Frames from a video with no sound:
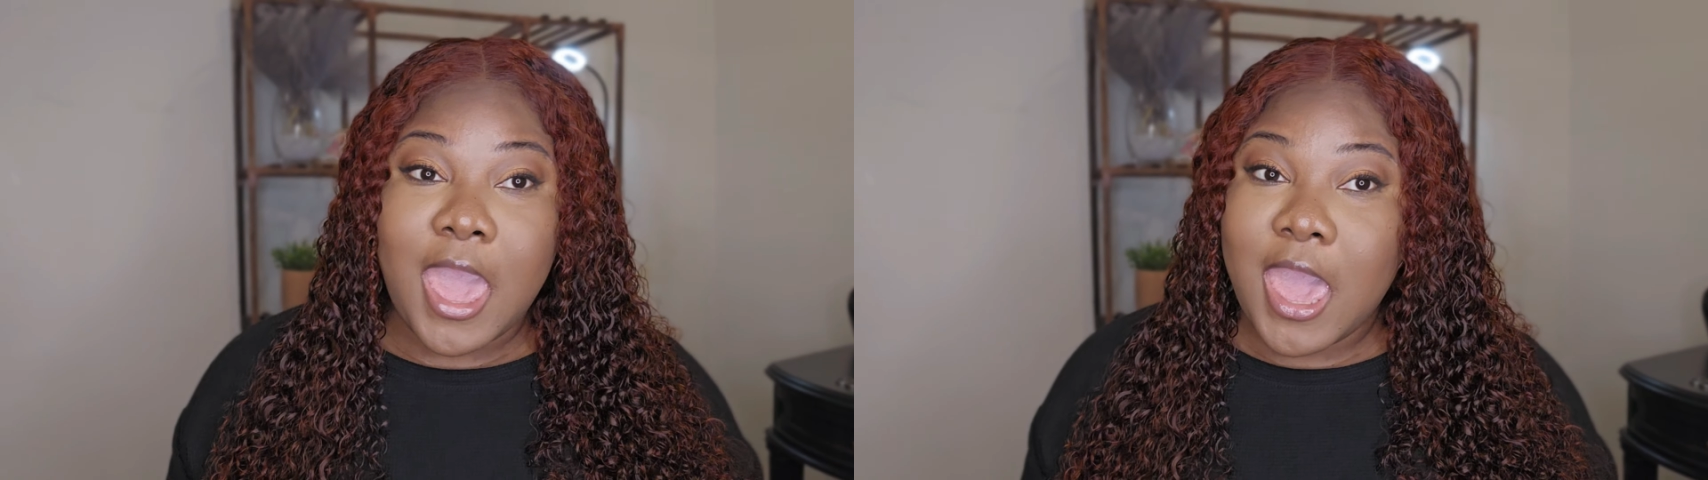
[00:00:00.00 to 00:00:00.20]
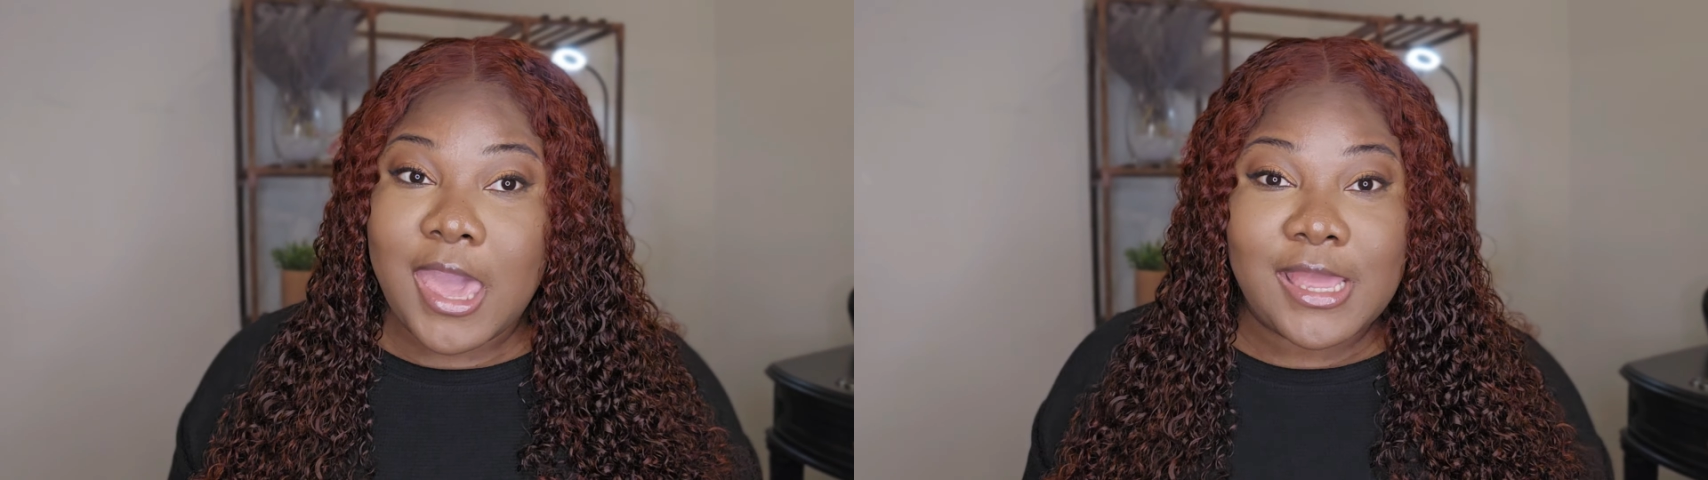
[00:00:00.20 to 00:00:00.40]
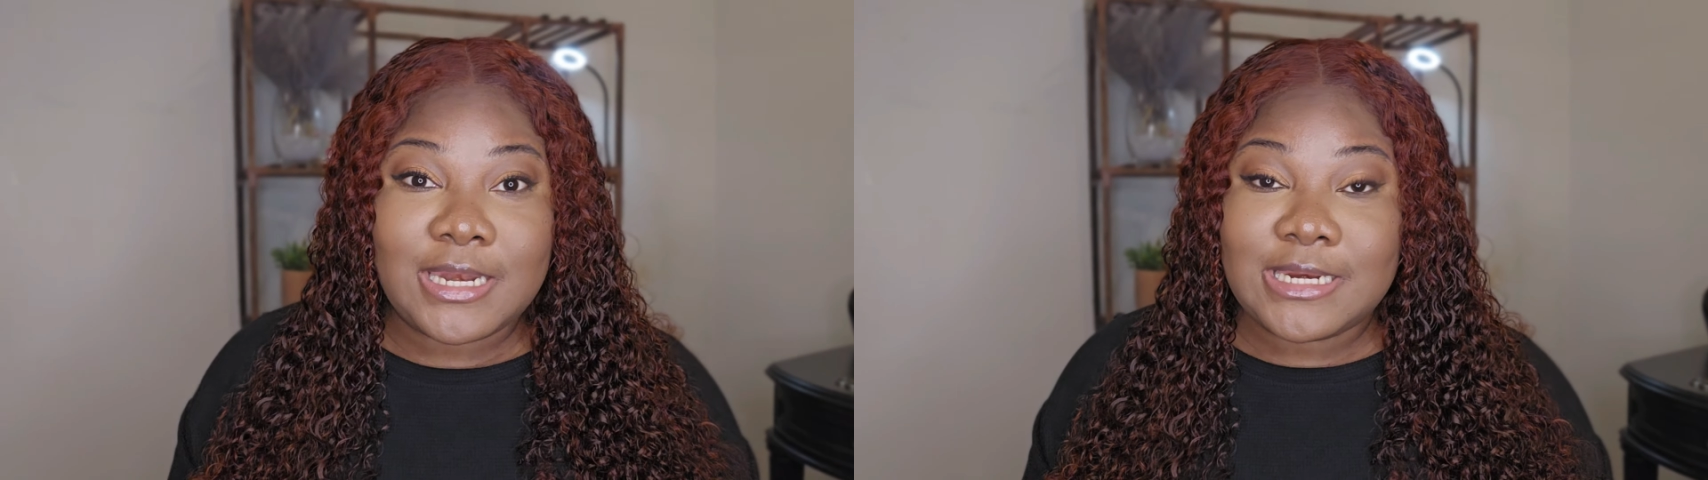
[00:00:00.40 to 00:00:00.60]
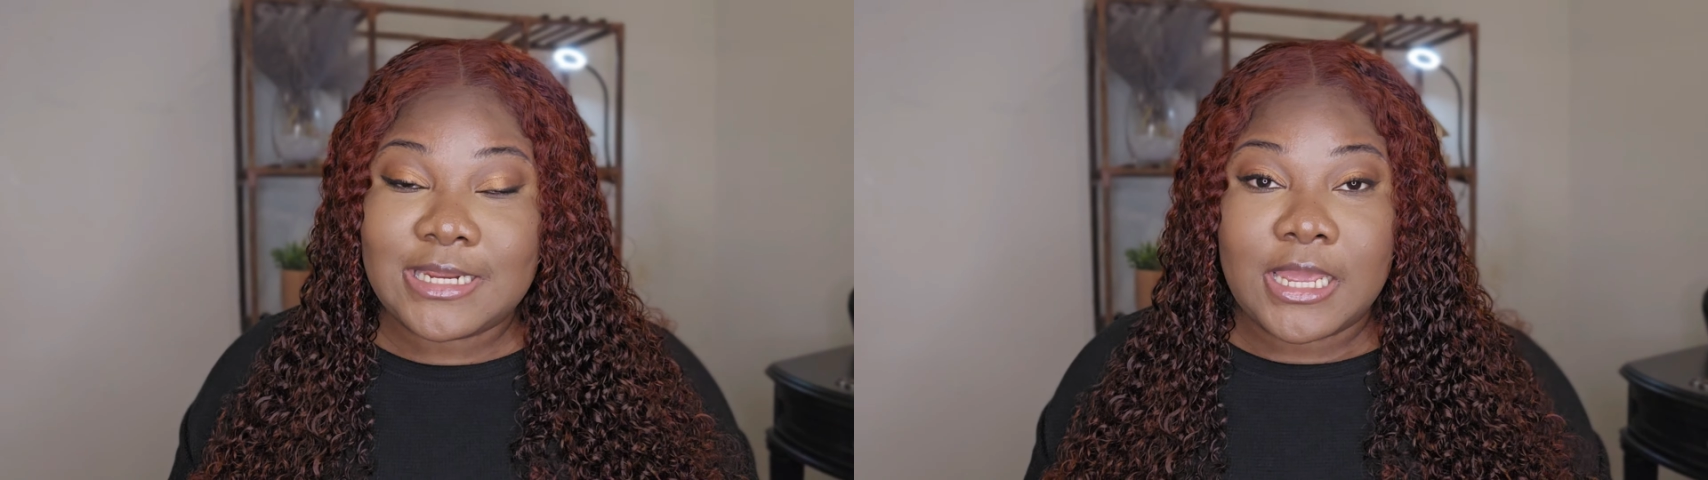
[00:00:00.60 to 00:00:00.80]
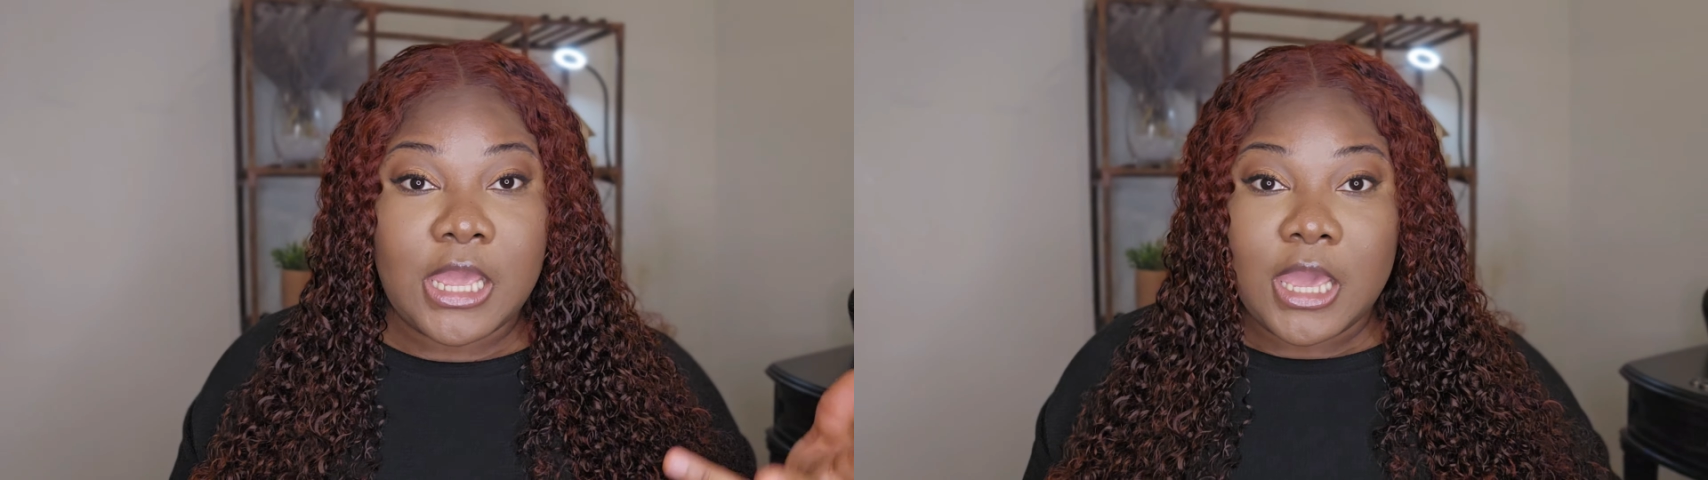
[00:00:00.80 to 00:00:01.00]
and
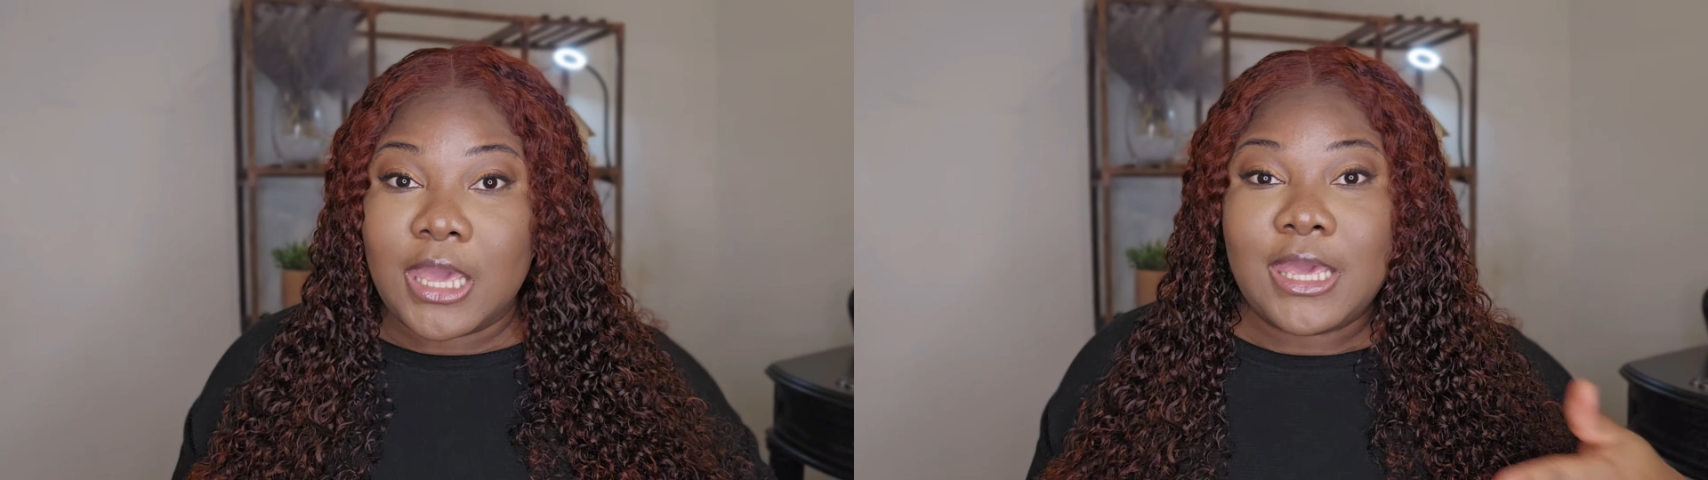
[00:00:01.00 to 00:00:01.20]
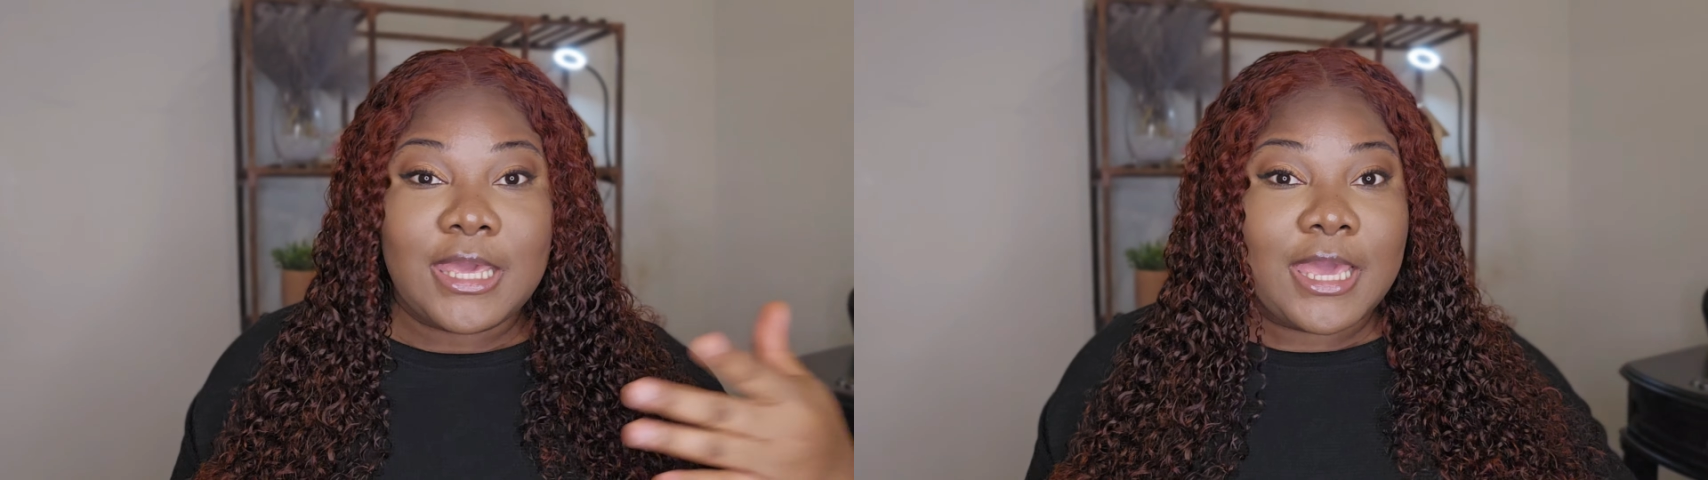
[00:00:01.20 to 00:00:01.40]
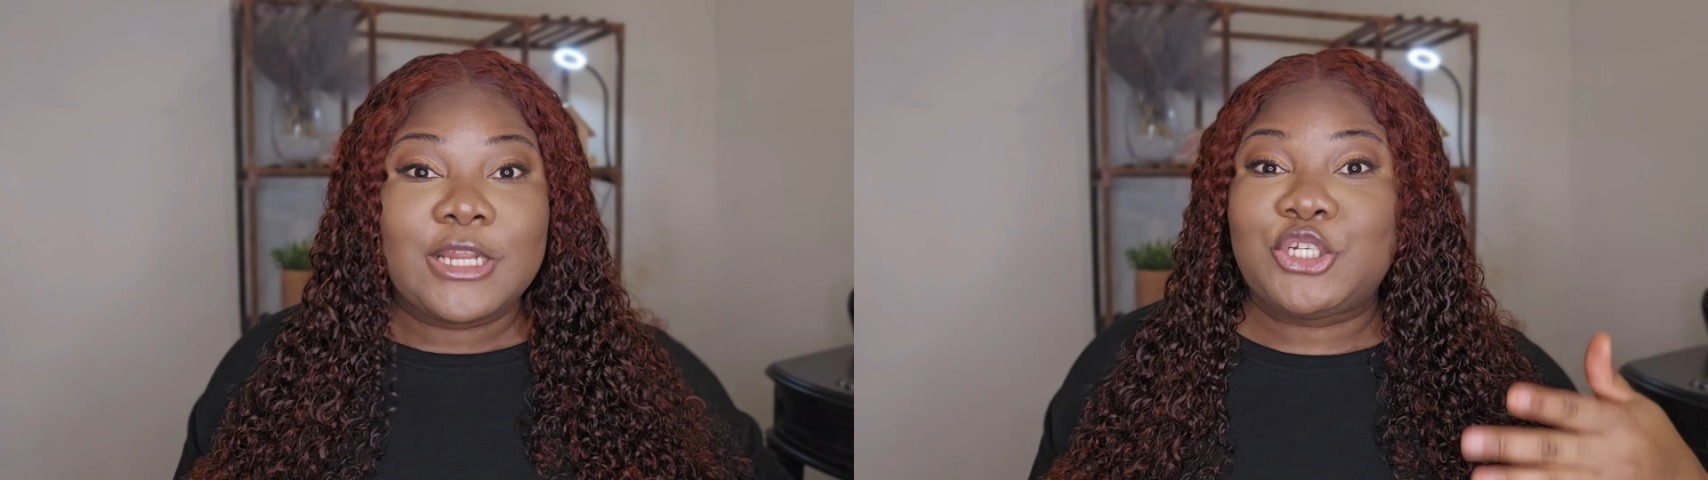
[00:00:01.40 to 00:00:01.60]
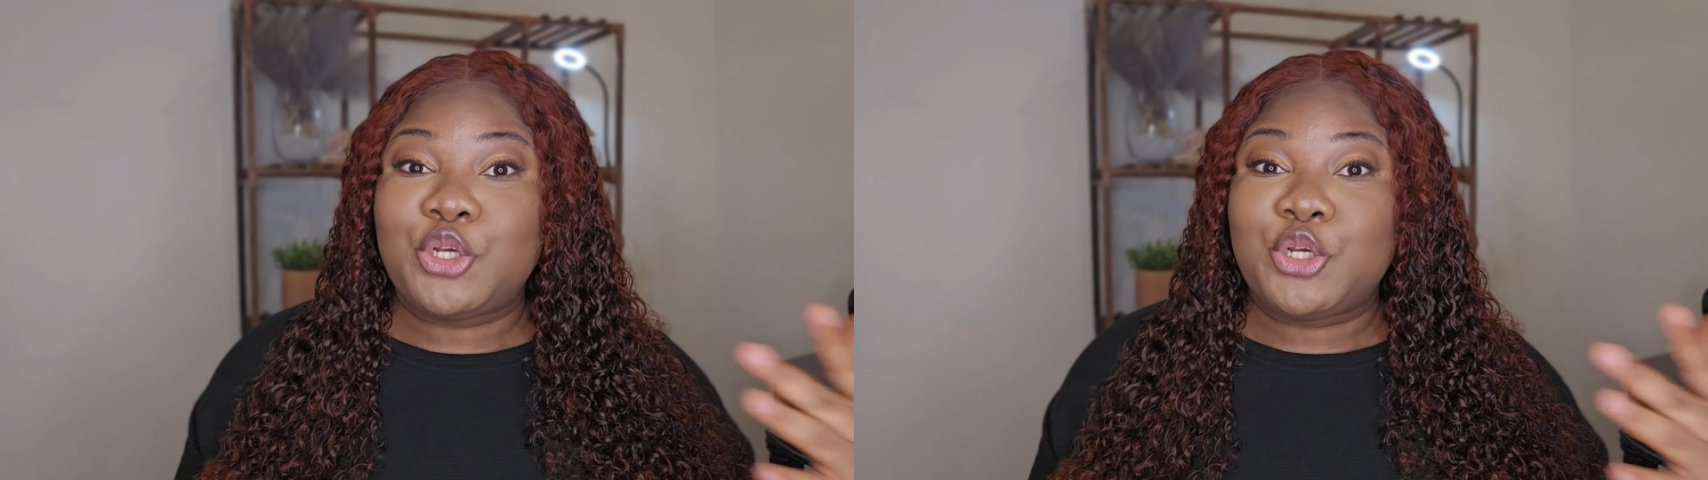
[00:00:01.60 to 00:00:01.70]
get